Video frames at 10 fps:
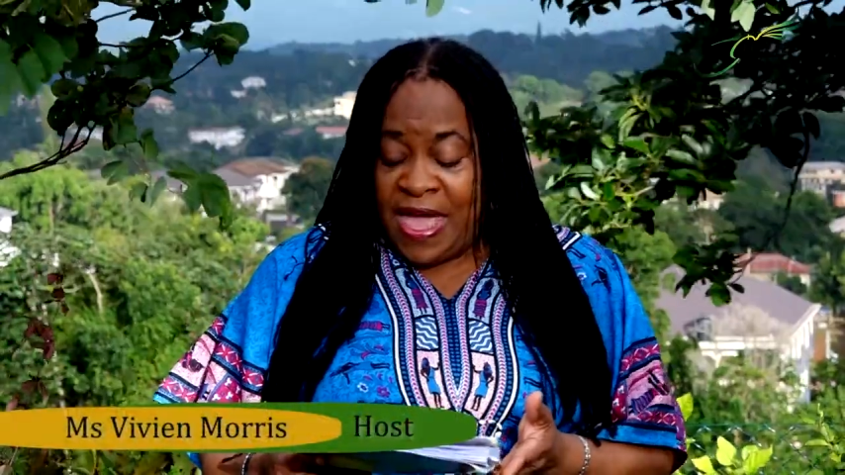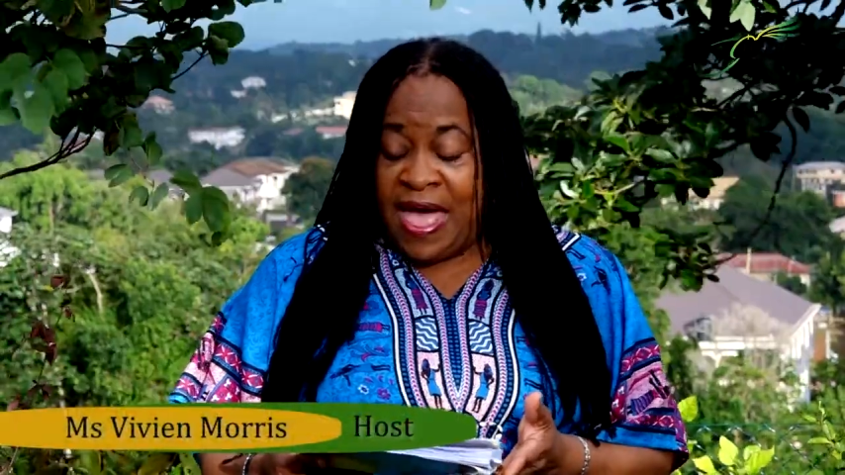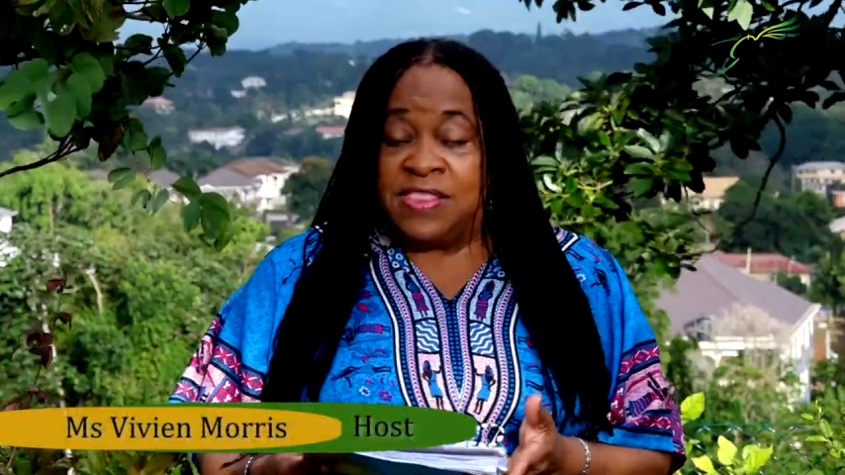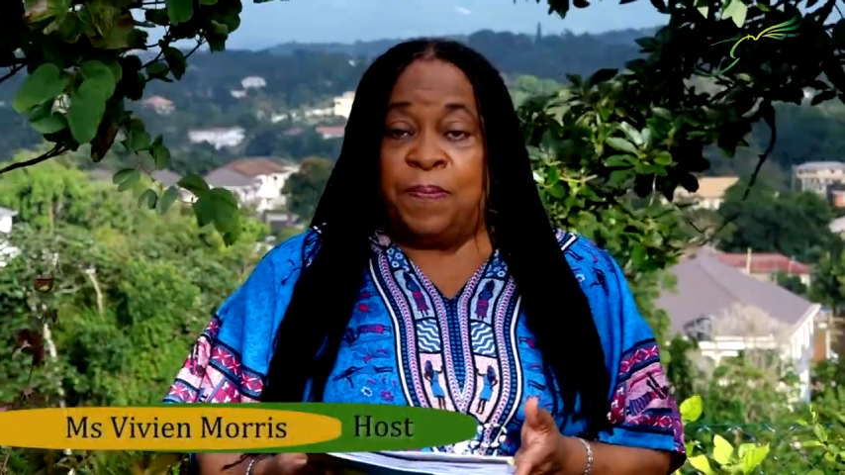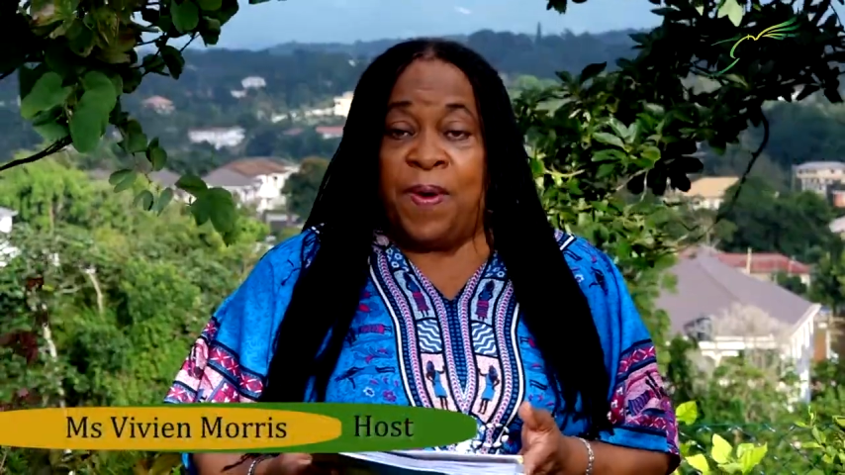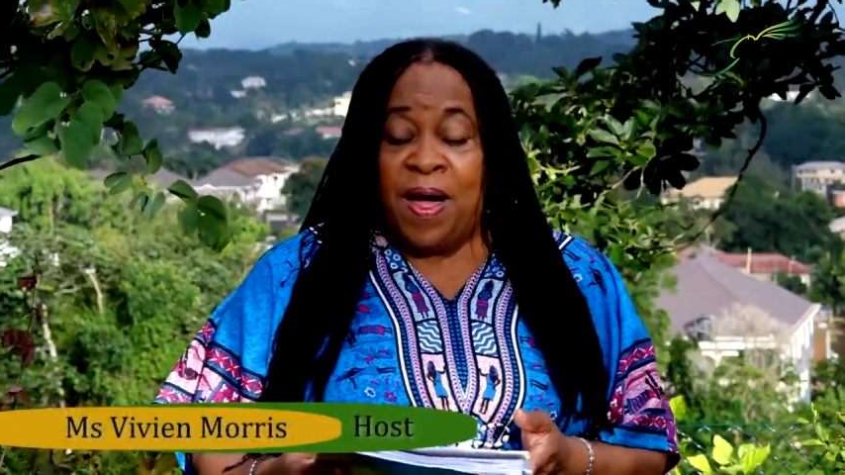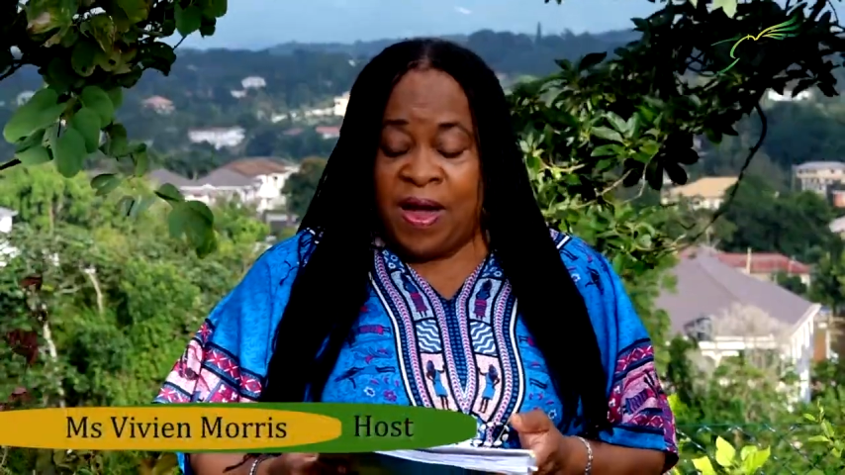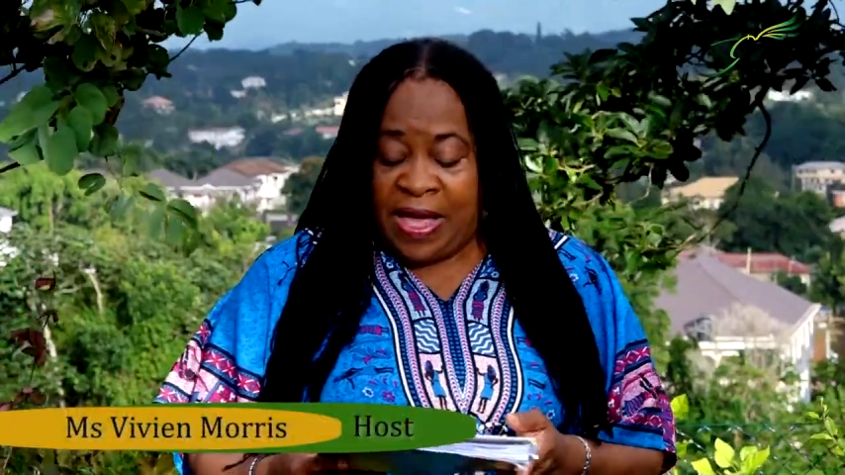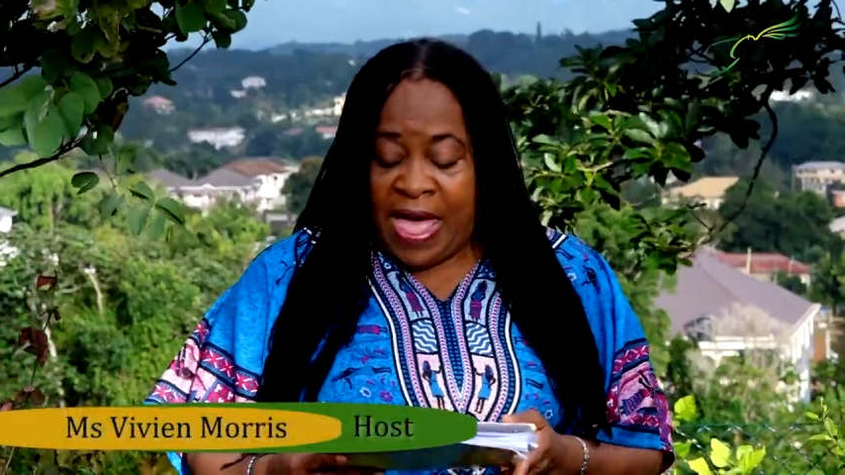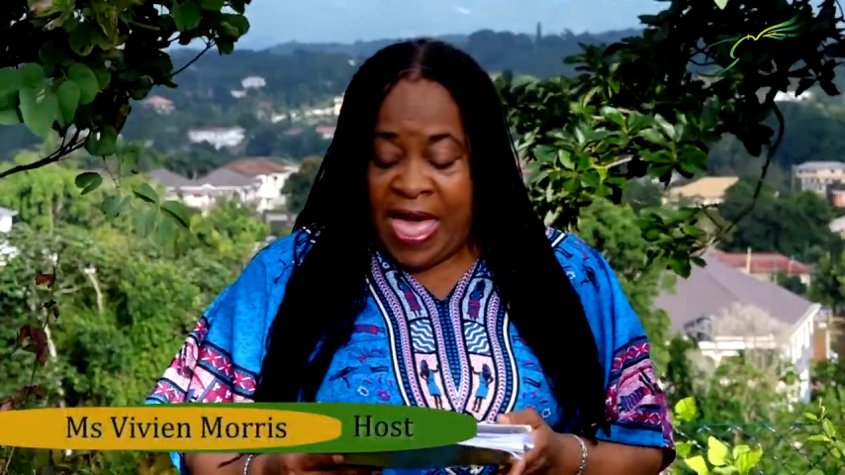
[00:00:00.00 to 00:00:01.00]
at the
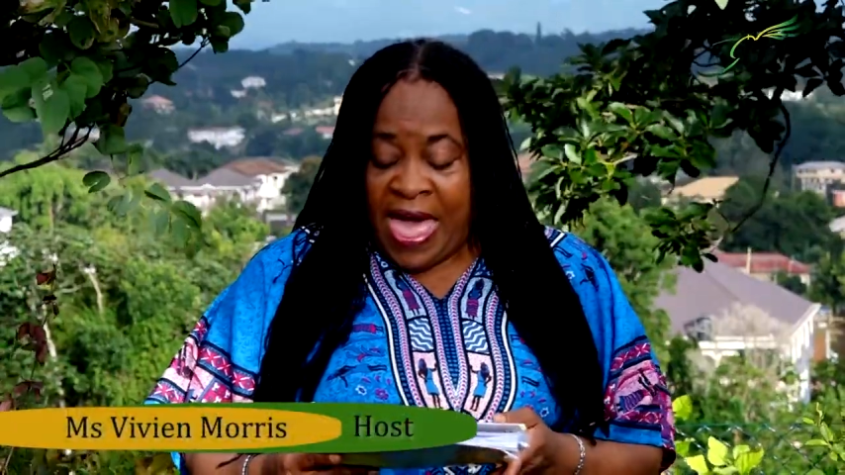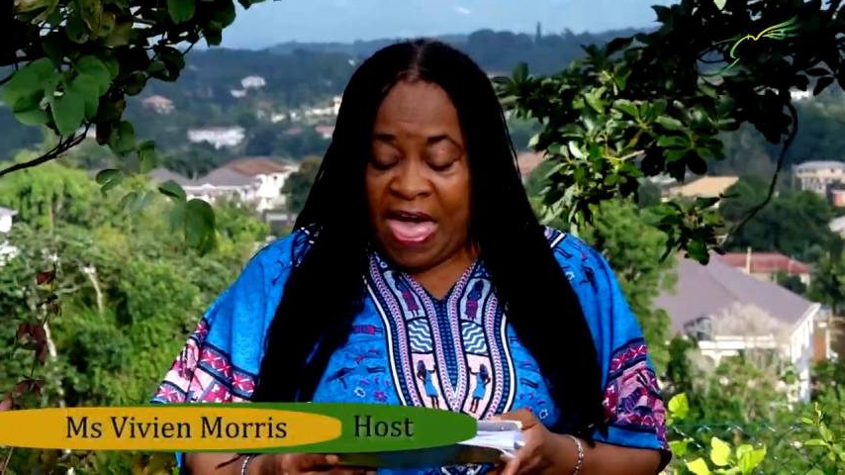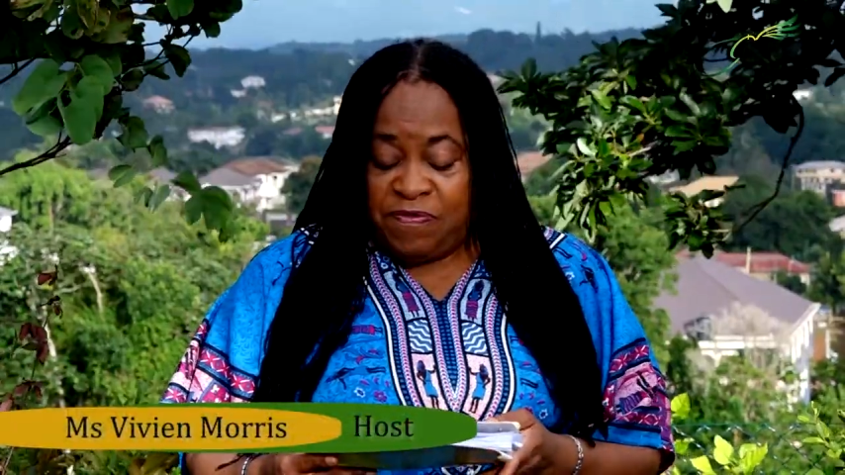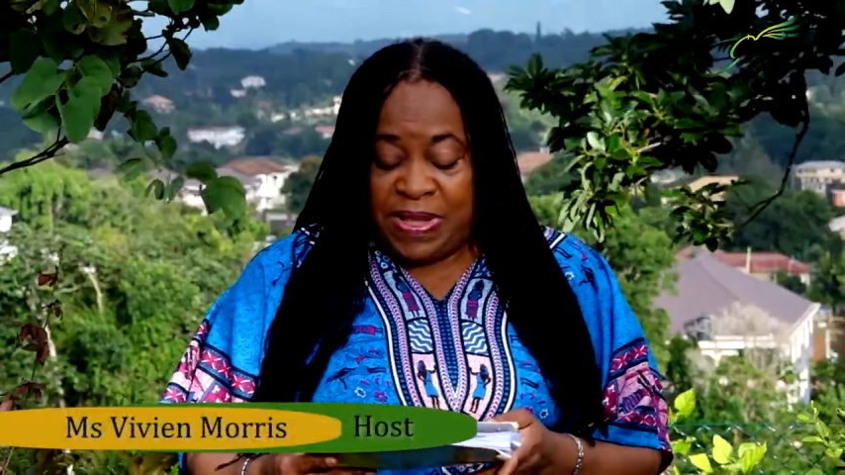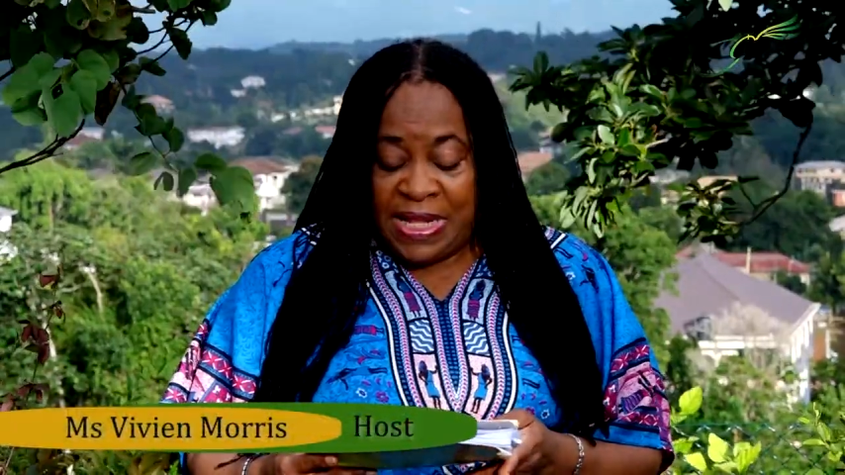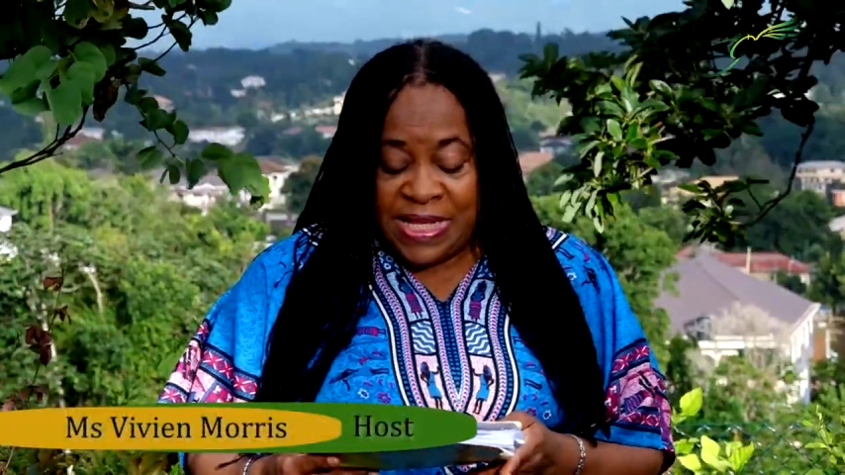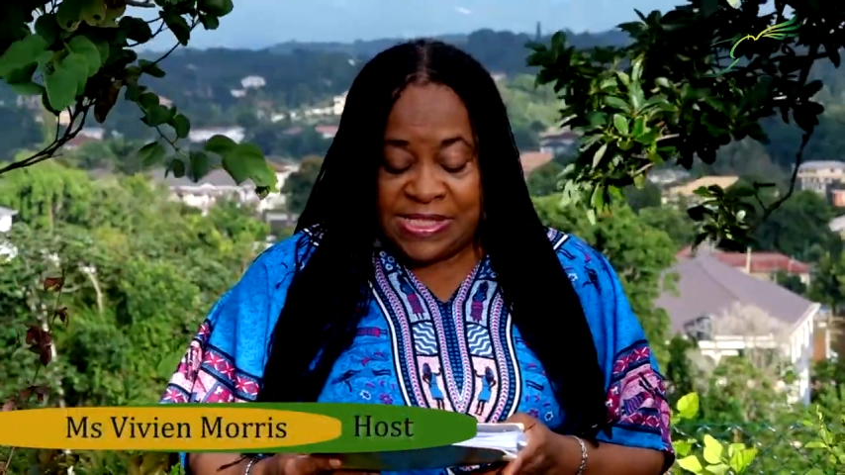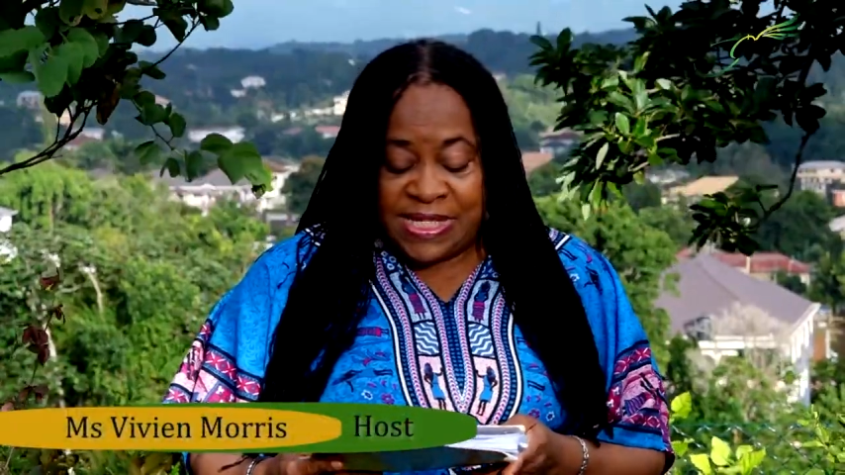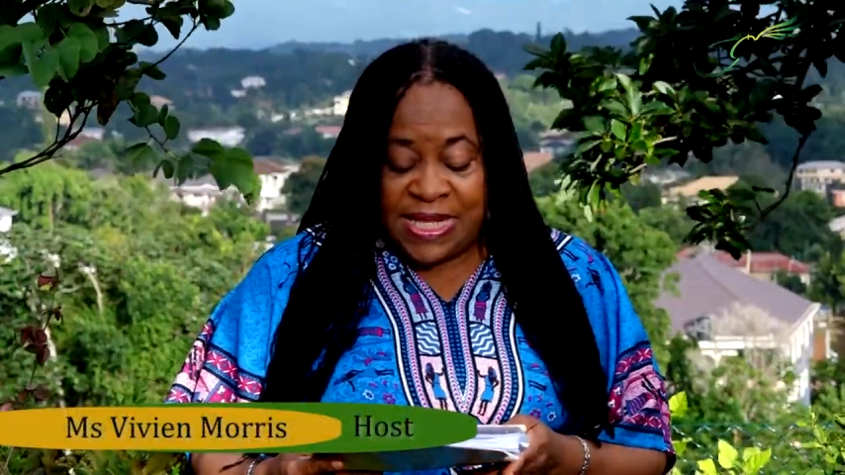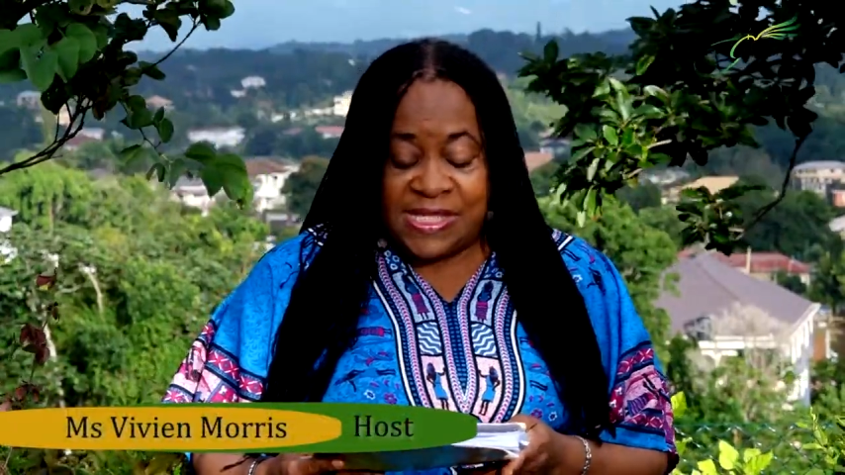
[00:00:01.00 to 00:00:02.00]
park have been
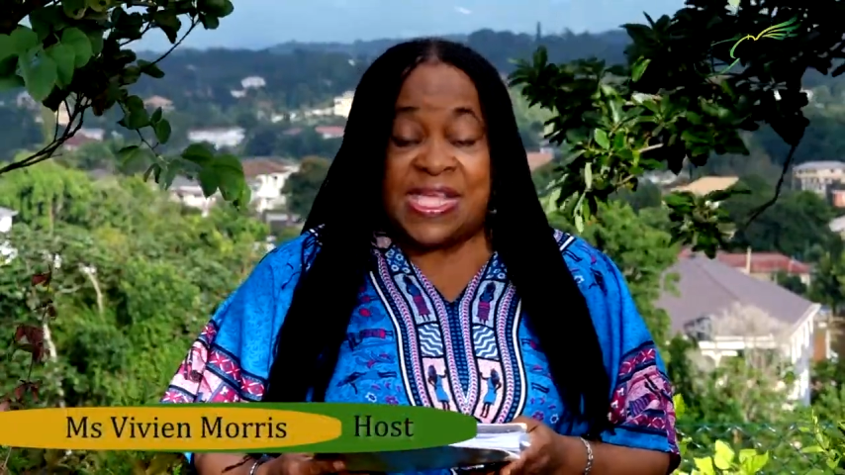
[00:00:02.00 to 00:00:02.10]
listed as